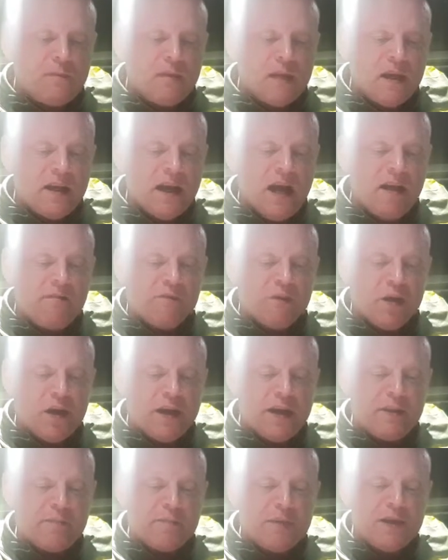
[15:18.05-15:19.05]
I haven't got
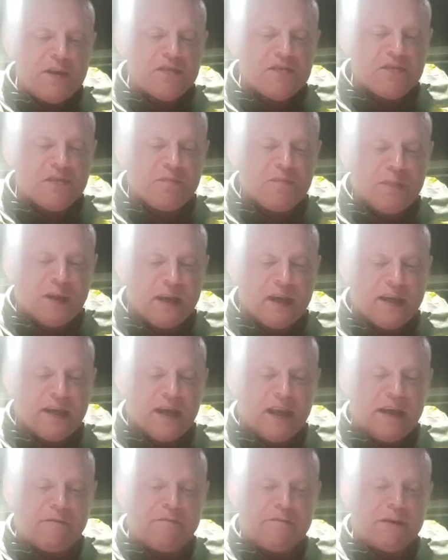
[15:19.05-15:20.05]
any means of playing
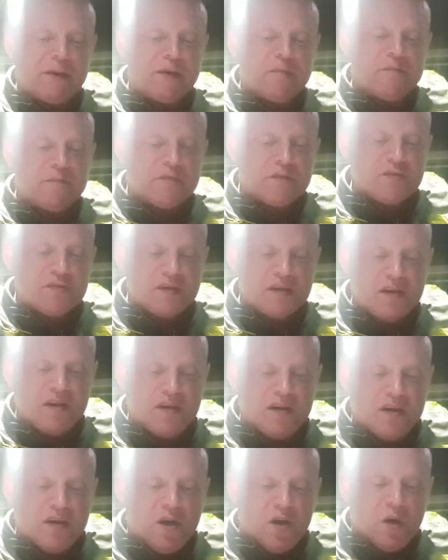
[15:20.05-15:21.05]
like films
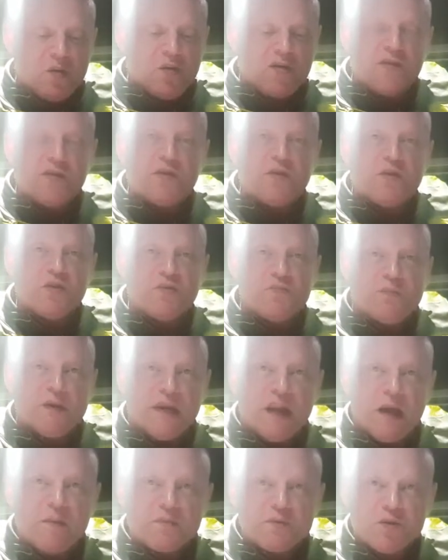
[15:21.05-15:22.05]
other than using my
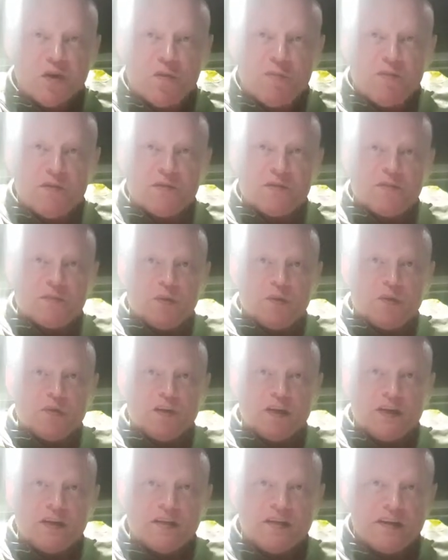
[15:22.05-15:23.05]
laptop
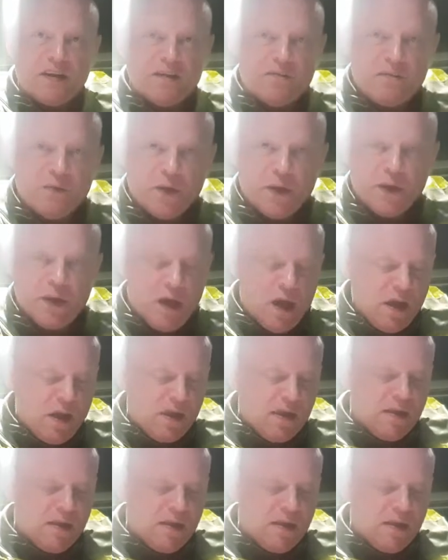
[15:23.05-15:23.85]
plugged into the inverter.